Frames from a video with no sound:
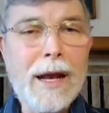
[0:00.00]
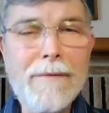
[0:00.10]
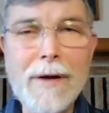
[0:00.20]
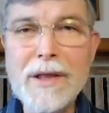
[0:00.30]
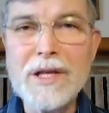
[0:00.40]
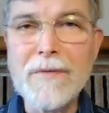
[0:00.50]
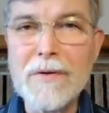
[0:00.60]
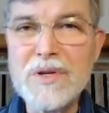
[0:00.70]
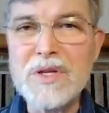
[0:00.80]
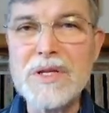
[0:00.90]
I find these
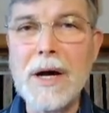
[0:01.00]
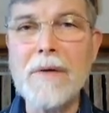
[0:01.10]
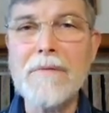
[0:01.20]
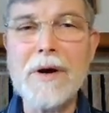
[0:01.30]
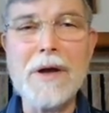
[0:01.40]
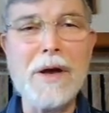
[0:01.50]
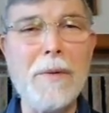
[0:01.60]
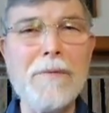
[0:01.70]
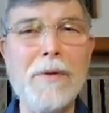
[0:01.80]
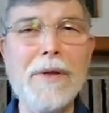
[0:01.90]
verses very
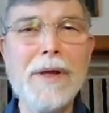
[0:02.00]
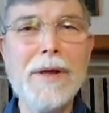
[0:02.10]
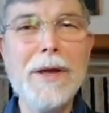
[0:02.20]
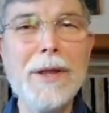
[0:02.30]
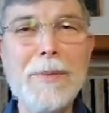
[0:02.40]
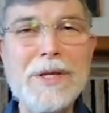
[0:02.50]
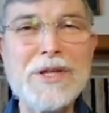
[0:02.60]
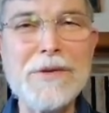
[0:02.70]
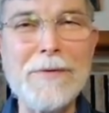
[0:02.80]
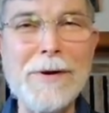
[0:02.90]
helpful in the
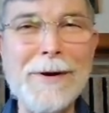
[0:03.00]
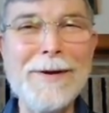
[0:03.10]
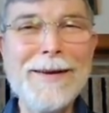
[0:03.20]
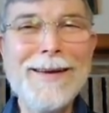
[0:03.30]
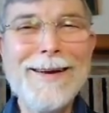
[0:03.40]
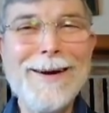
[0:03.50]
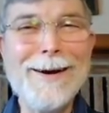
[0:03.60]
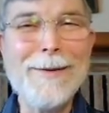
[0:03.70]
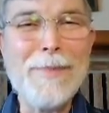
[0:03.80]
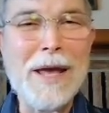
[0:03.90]
midst of our
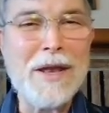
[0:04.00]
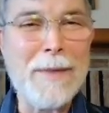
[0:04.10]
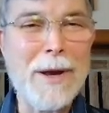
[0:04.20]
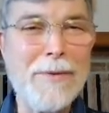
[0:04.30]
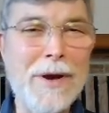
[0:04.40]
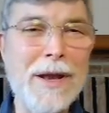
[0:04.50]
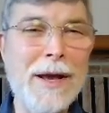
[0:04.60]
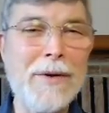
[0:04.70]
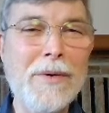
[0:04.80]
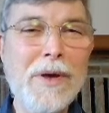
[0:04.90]
pandemic right
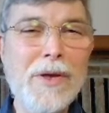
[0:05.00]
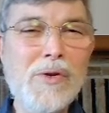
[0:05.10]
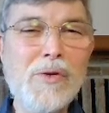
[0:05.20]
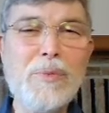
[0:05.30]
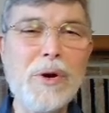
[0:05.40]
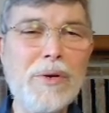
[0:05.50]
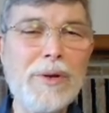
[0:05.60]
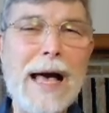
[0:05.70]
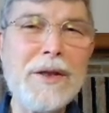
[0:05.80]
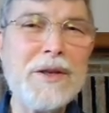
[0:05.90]
now. You have put
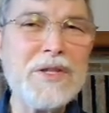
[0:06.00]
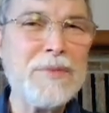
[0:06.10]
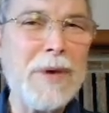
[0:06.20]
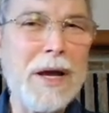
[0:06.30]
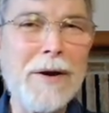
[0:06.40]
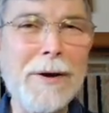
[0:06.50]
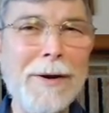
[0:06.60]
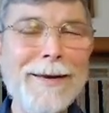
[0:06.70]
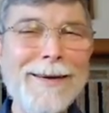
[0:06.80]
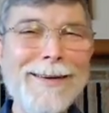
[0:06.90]
gladness in my
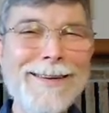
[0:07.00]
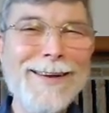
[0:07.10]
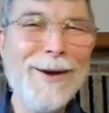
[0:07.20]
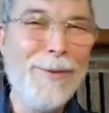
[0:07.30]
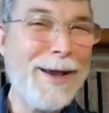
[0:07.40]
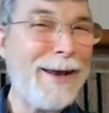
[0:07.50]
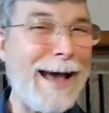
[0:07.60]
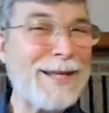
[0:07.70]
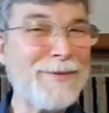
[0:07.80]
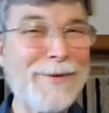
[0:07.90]
heart. We can
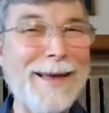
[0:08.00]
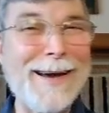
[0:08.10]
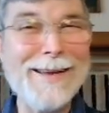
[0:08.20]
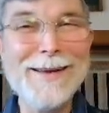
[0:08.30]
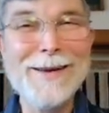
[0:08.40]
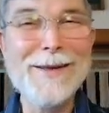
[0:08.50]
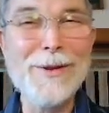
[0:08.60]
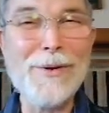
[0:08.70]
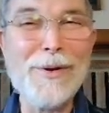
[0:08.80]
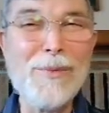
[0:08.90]
ask for that.
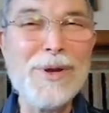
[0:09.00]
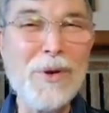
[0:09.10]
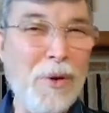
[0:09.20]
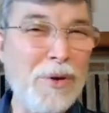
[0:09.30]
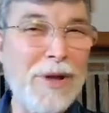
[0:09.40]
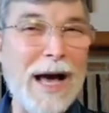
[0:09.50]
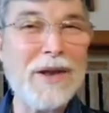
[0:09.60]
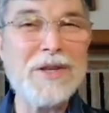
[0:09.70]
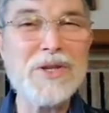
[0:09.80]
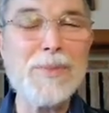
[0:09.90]
Lord, return
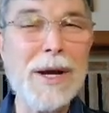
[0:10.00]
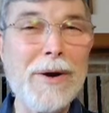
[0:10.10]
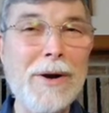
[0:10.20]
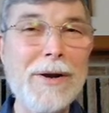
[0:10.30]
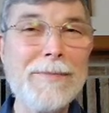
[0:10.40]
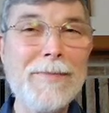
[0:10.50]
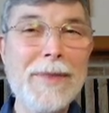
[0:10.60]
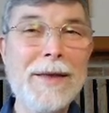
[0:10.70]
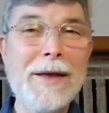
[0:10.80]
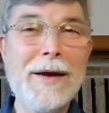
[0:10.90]
gladness to my heart.
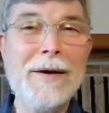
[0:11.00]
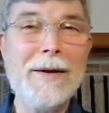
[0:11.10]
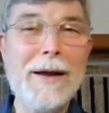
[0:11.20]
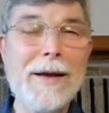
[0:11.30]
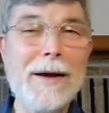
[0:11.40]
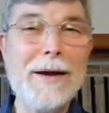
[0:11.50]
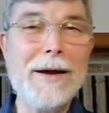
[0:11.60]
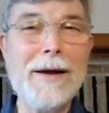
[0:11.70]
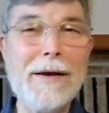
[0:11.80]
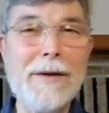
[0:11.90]

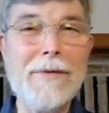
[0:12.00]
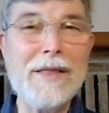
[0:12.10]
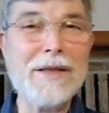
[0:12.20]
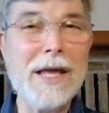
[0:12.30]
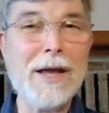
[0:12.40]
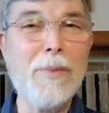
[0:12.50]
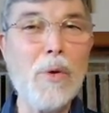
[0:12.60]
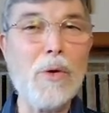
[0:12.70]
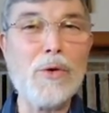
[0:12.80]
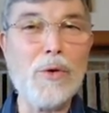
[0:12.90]
I've had to take a
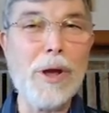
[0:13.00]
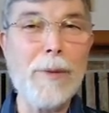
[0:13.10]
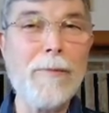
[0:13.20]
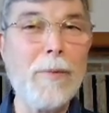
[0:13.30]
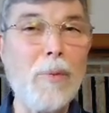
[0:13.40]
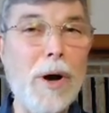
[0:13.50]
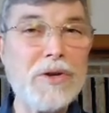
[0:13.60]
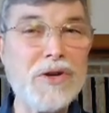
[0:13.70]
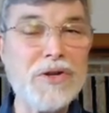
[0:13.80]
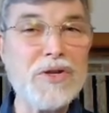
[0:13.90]
moratorium from
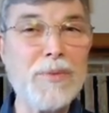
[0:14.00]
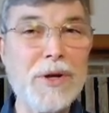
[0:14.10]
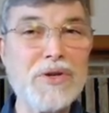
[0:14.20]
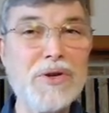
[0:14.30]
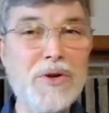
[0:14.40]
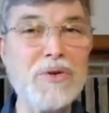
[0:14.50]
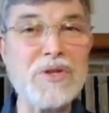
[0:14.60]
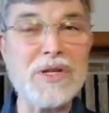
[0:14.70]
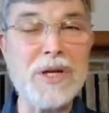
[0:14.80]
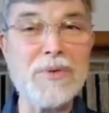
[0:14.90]
watching so much
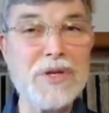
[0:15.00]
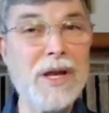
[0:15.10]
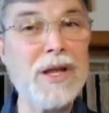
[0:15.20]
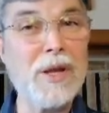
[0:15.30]
news because I was getting